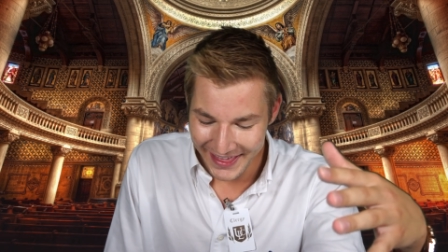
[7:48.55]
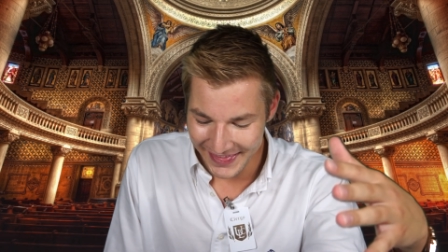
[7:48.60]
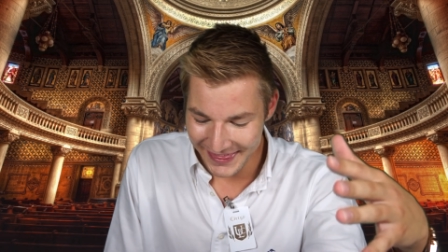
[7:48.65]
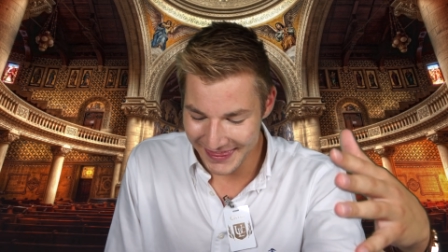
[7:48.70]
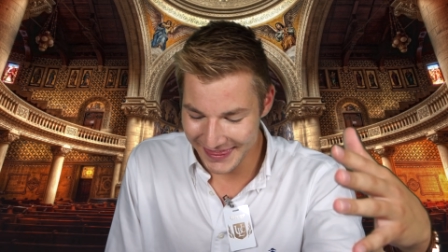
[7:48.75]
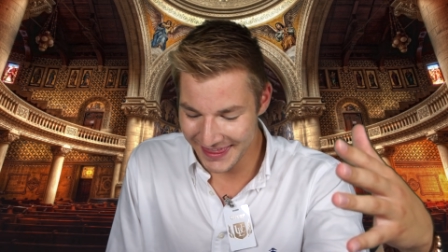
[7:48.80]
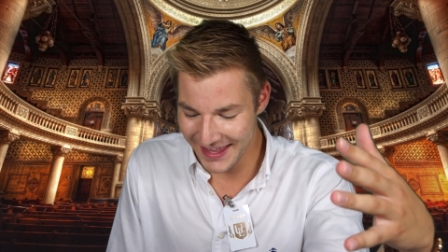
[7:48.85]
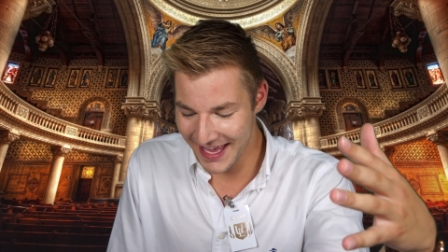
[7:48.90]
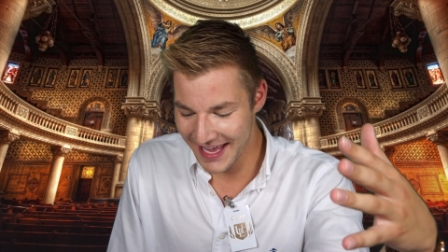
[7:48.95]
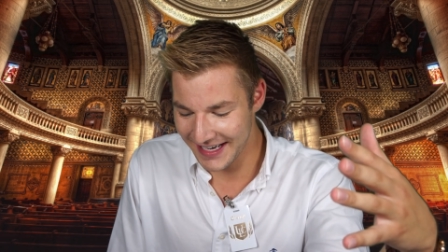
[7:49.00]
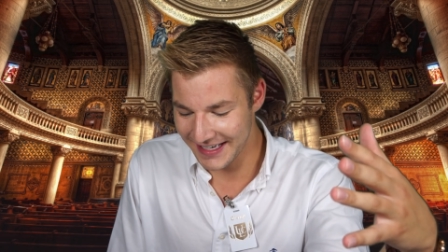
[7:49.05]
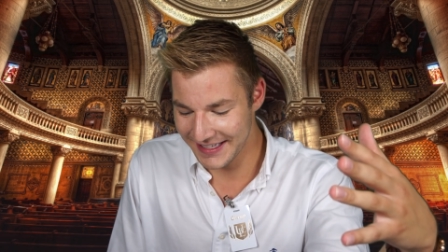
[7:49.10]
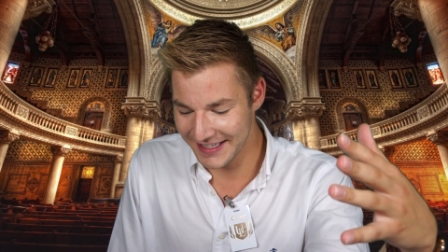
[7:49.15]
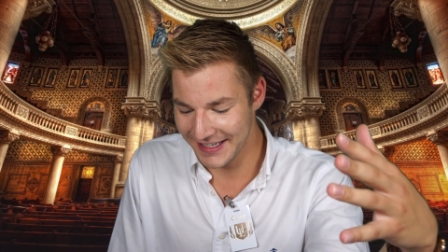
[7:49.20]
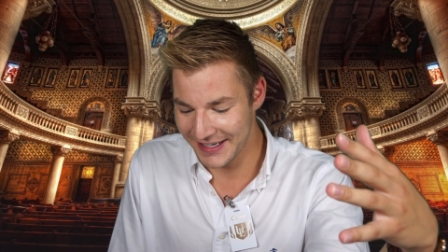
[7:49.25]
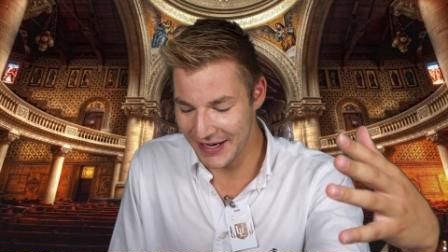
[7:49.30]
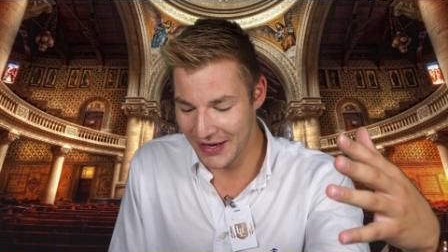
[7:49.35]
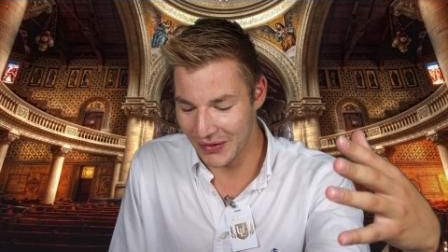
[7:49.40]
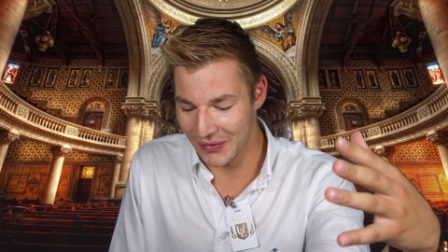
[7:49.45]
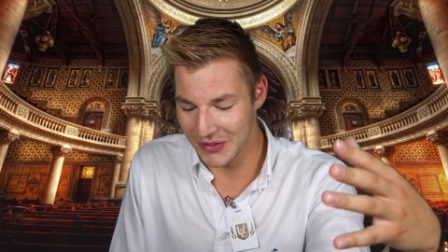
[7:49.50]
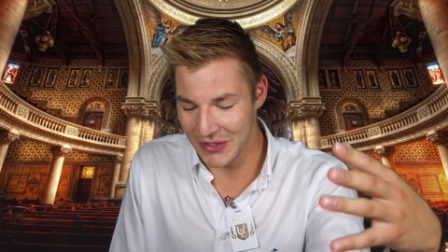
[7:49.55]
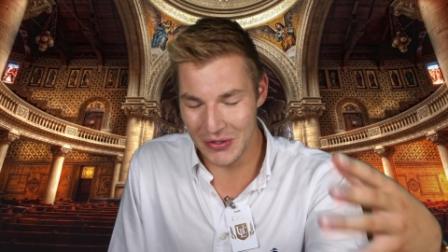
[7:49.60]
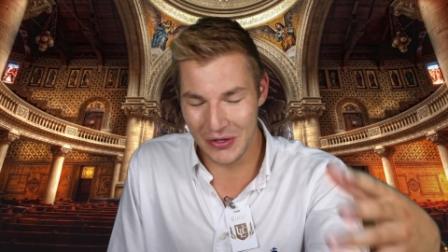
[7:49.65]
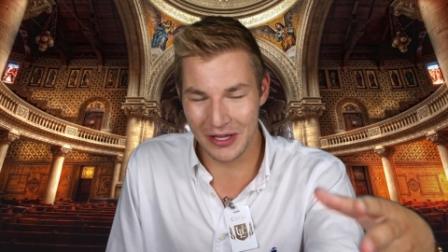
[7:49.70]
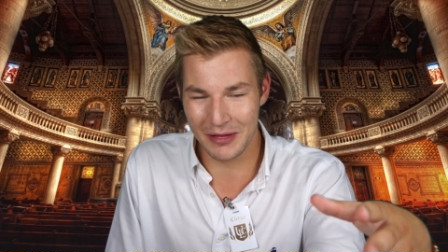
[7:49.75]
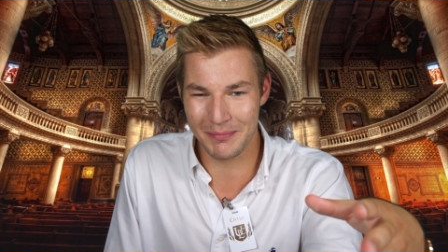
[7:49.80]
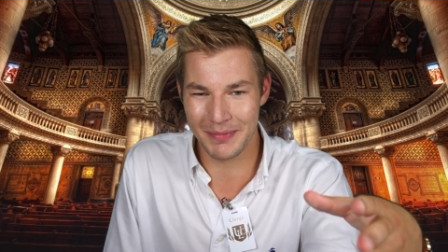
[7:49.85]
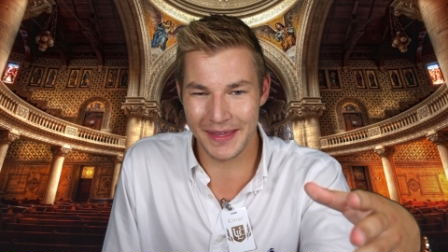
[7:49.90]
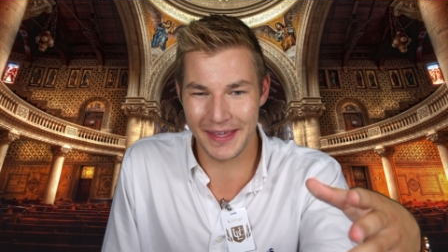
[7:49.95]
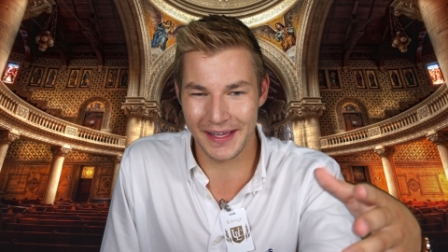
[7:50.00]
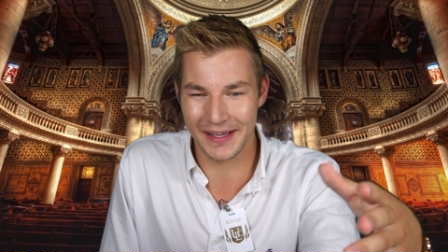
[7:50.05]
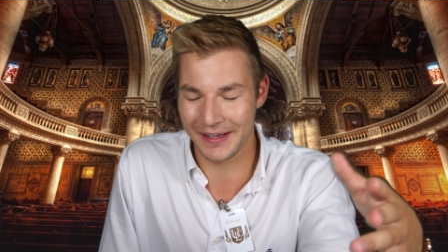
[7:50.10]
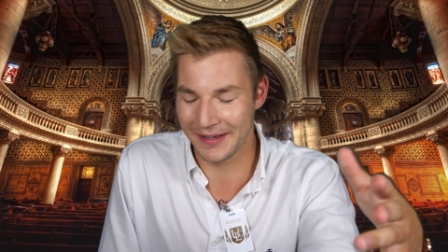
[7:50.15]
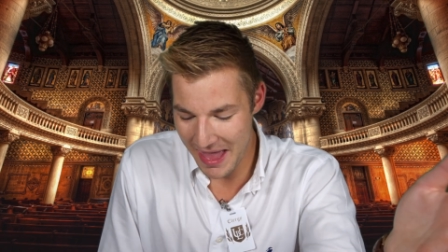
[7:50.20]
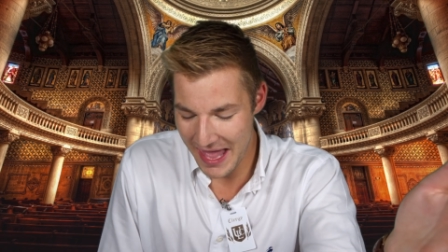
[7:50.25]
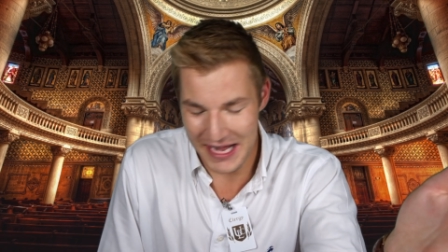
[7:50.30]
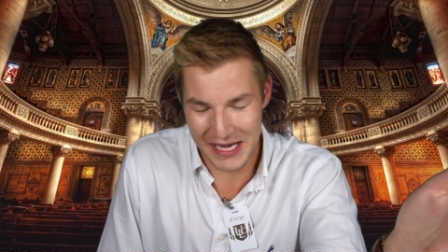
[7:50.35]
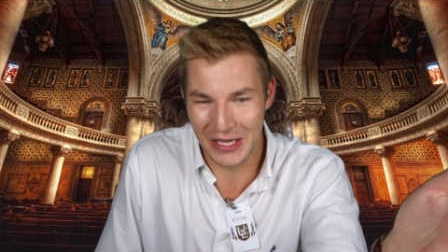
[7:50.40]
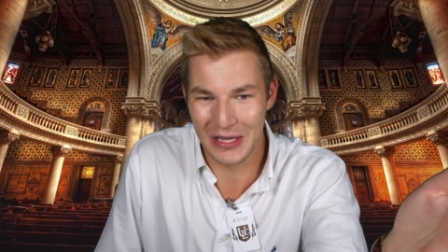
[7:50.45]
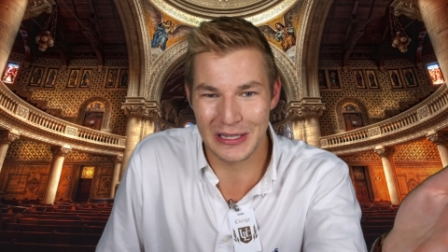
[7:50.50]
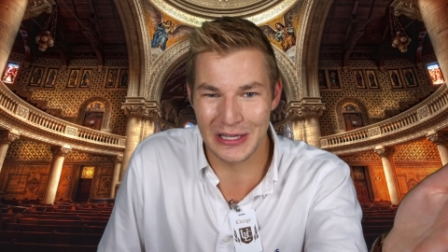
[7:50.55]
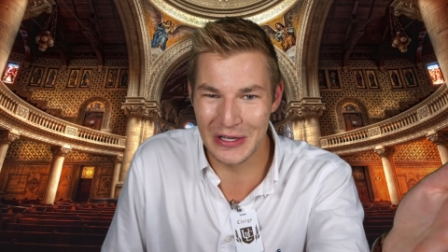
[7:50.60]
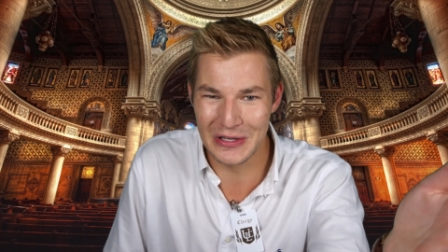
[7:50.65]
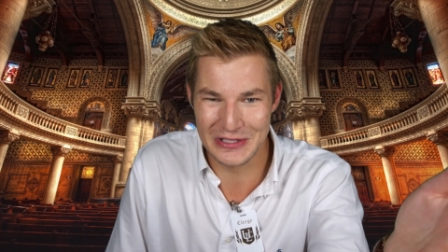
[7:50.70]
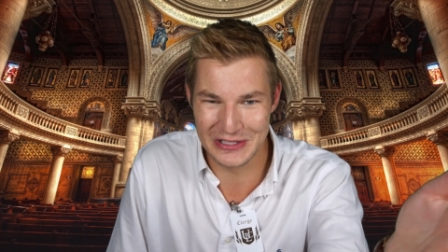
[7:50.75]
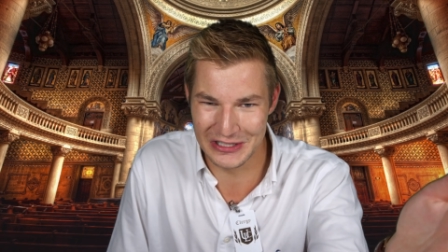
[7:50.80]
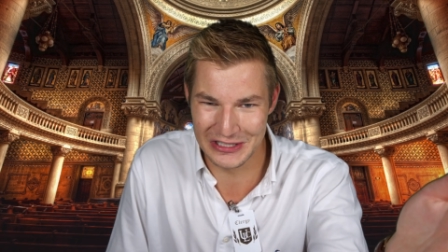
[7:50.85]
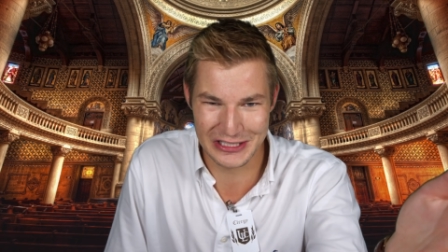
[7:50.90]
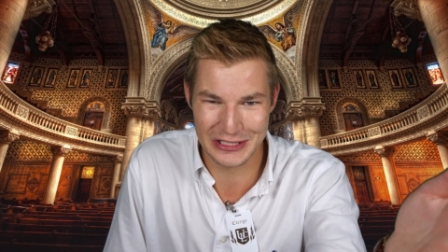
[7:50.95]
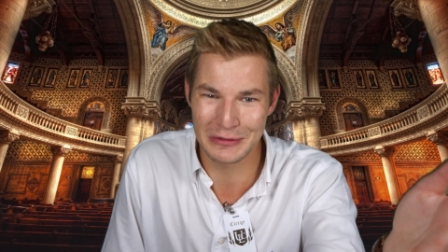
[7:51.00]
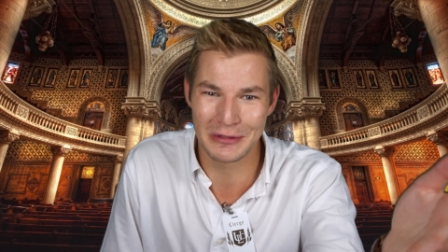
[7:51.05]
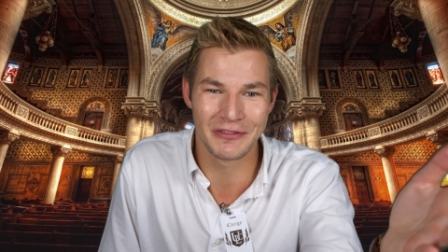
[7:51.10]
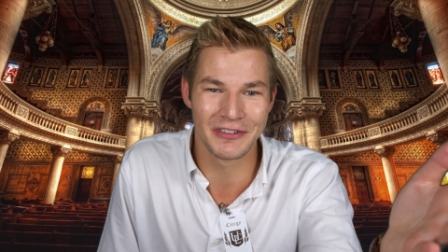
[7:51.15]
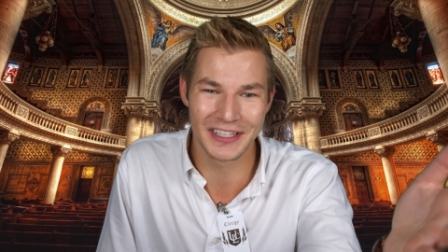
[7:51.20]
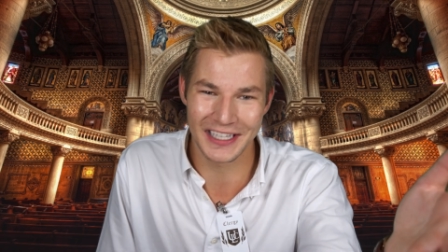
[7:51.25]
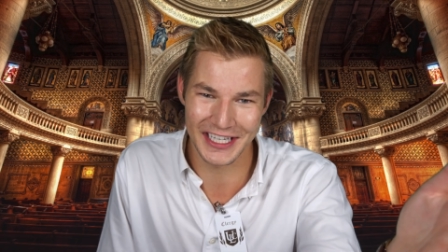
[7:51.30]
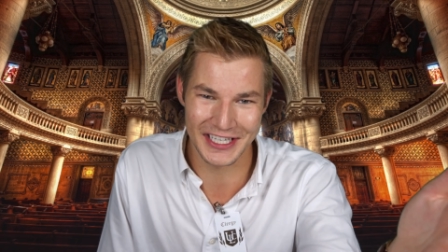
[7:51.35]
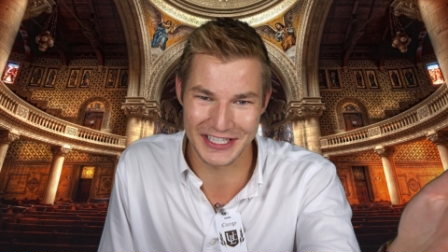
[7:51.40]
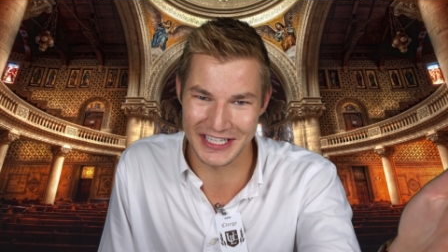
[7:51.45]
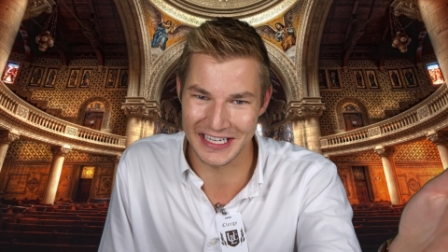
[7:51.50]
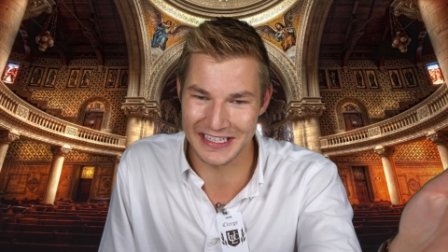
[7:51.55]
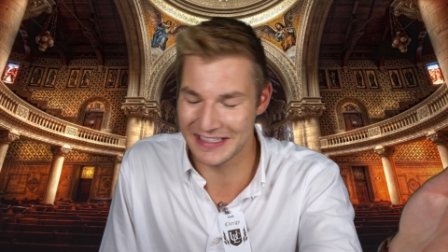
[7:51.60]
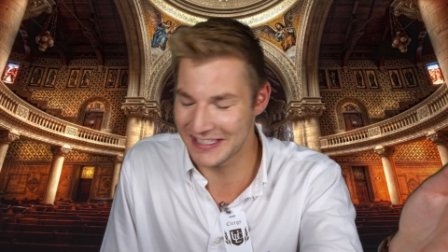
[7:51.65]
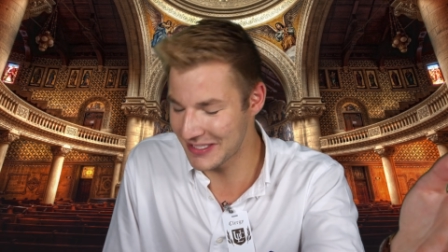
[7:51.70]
that you know you can be any closer to a religion.